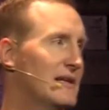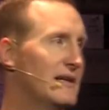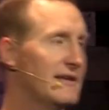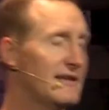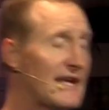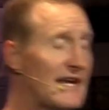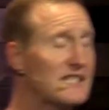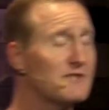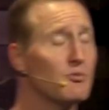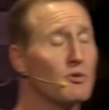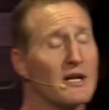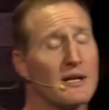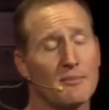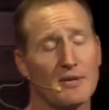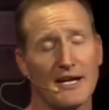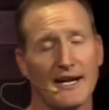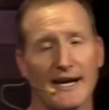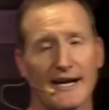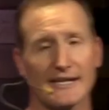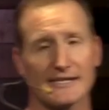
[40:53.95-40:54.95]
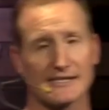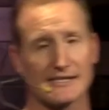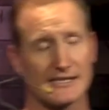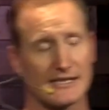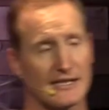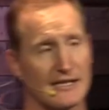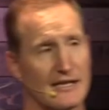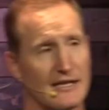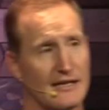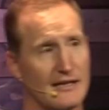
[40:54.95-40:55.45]
That's what I'm going to ask.
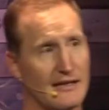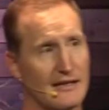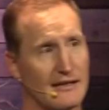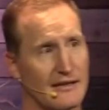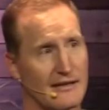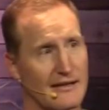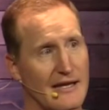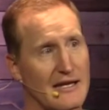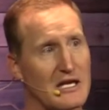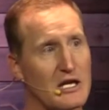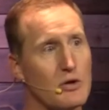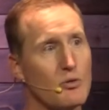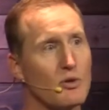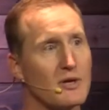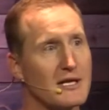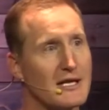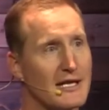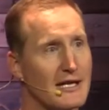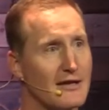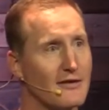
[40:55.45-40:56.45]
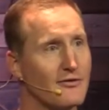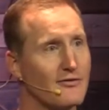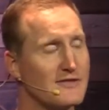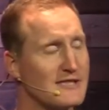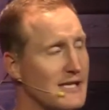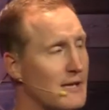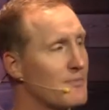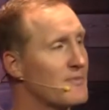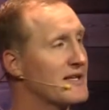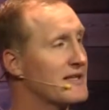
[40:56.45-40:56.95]
That you would give
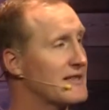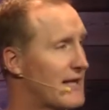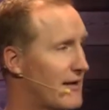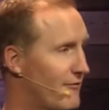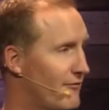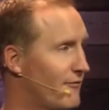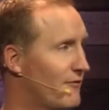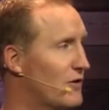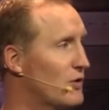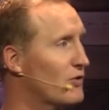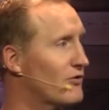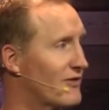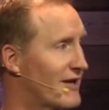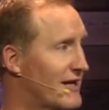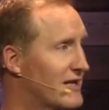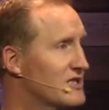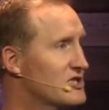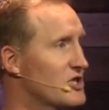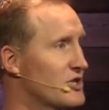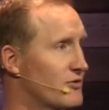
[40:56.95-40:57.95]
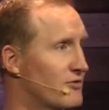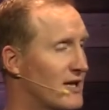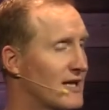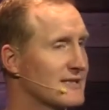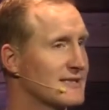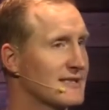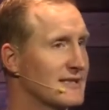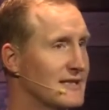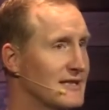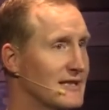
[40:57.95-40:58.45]
something that feels like
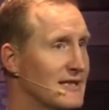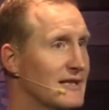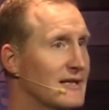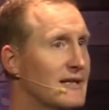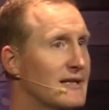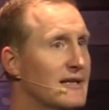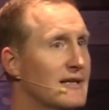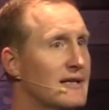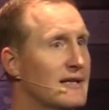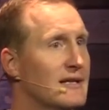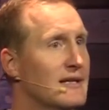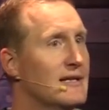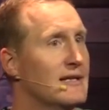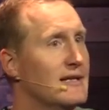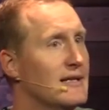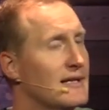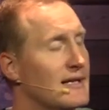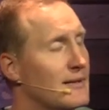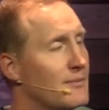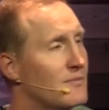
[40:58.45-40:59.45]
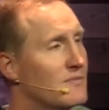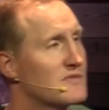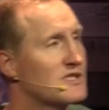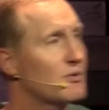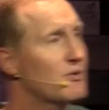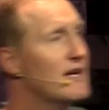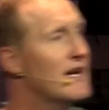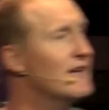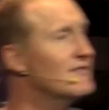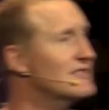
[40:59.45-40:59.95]
generosity. So
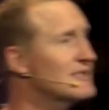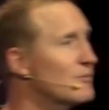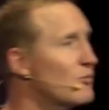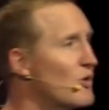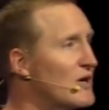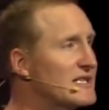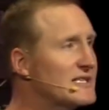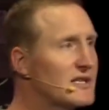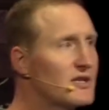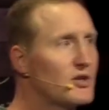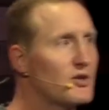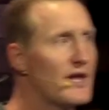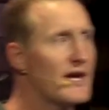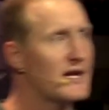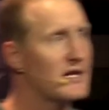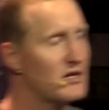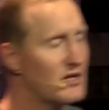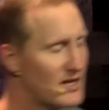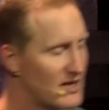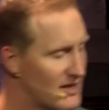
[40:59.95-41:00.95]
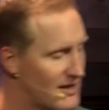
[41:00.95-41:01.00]
we have some ways to do that. You can